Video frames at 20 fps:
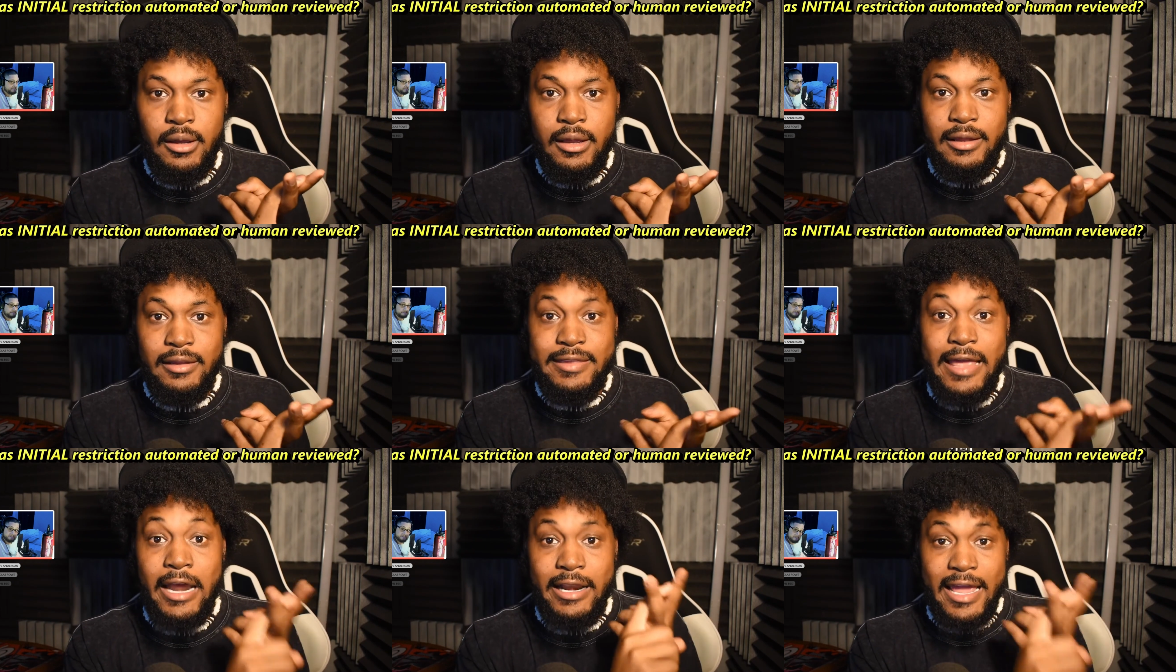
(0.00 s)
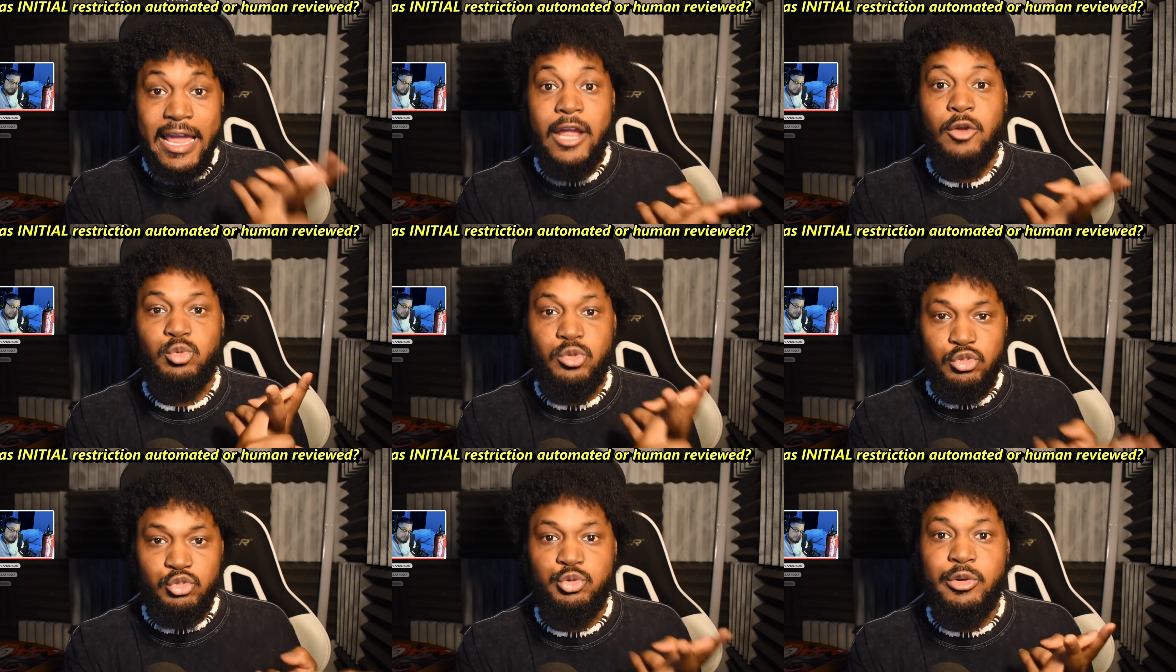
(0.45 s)
that age
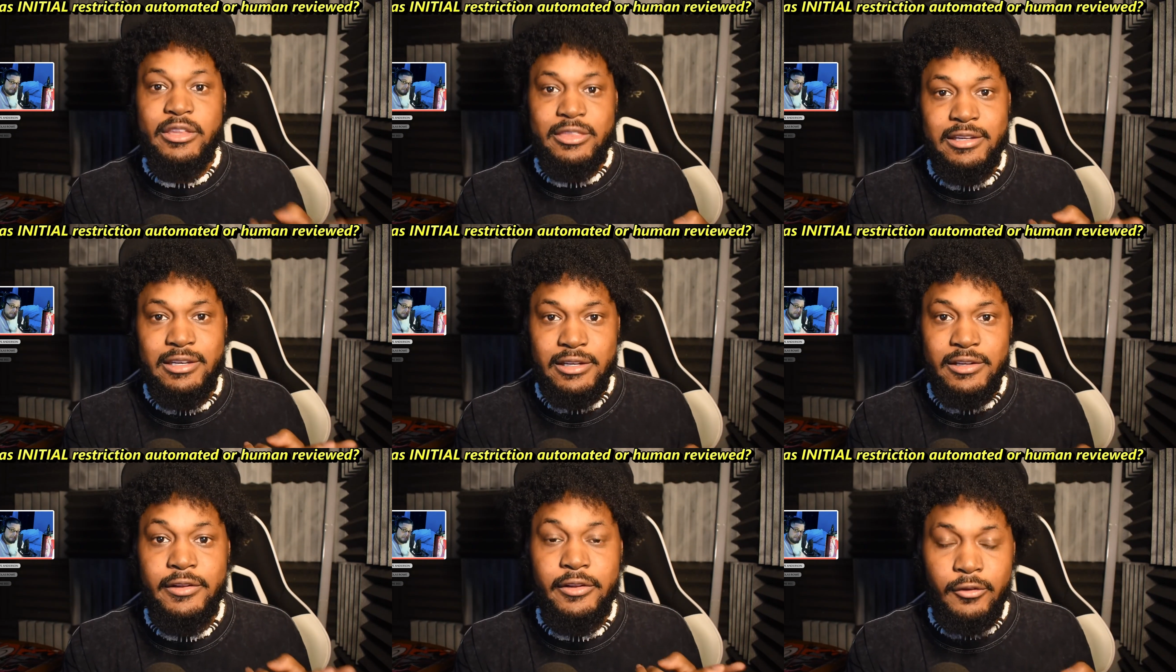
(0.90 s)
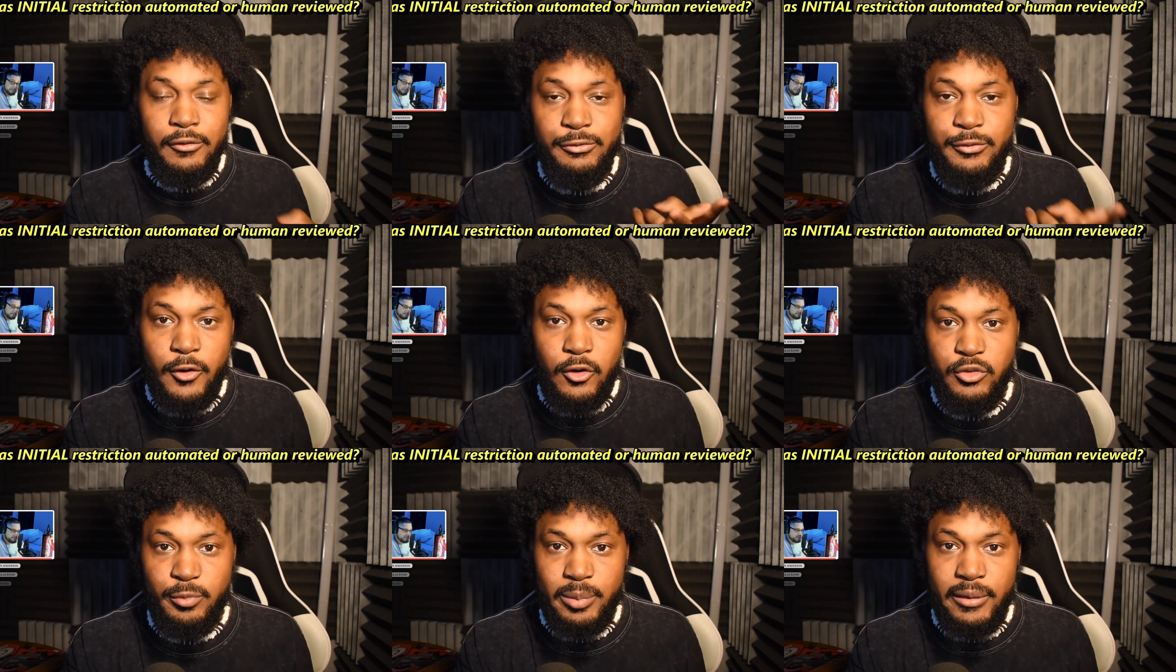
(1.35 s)
restricted in the
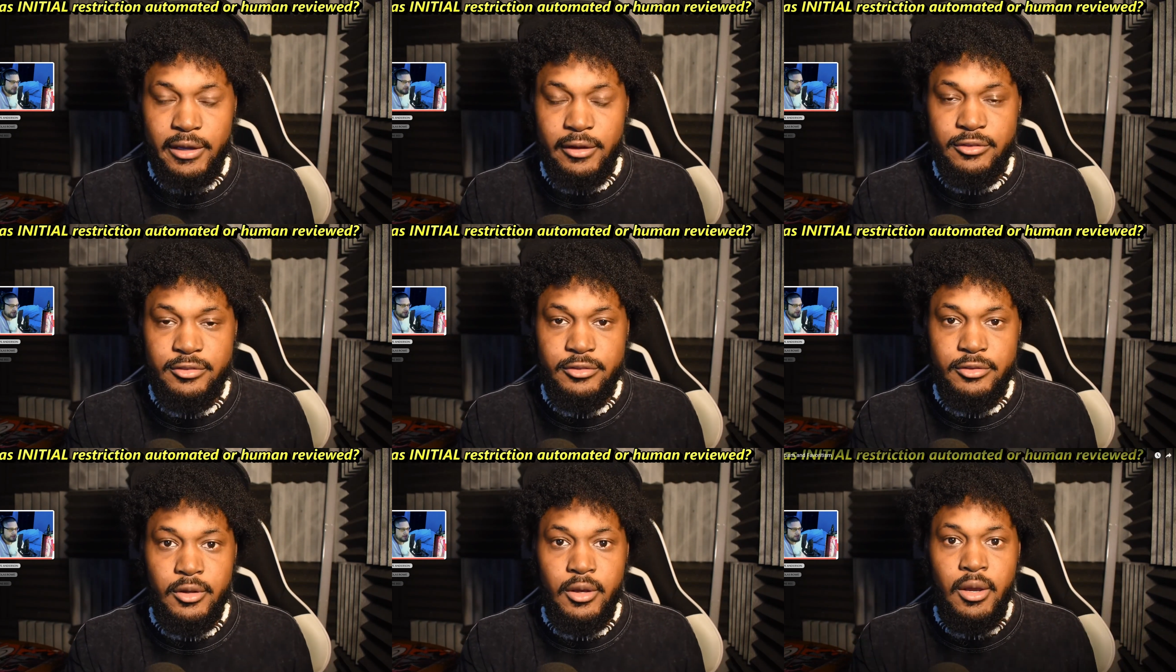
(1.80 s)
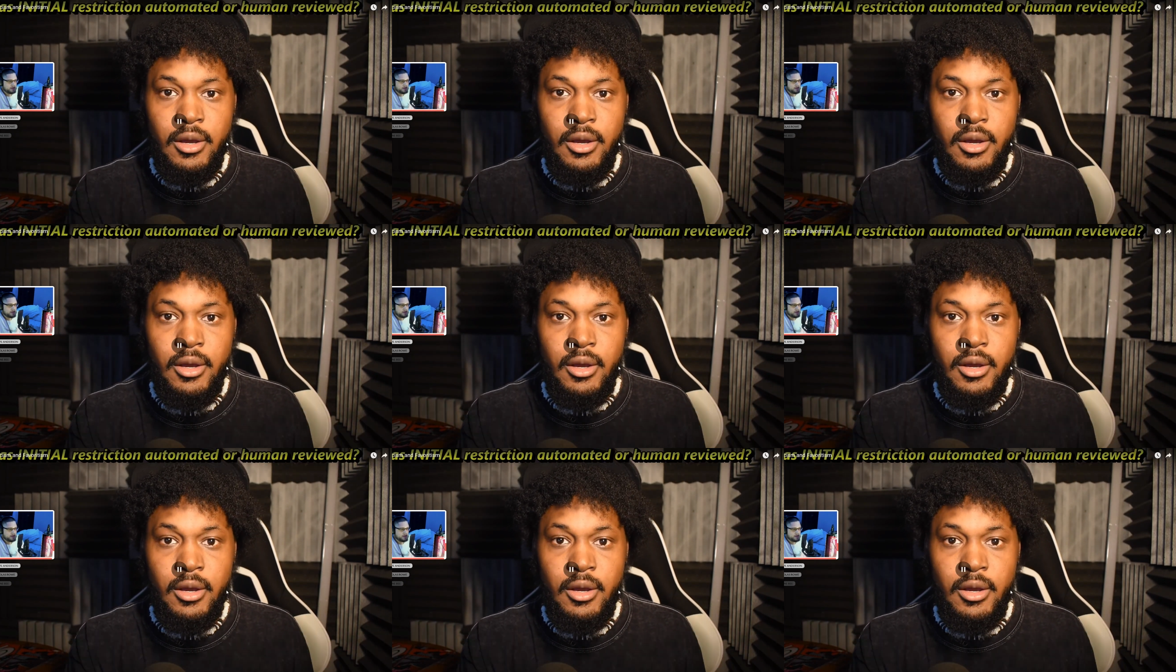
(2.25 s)
first place?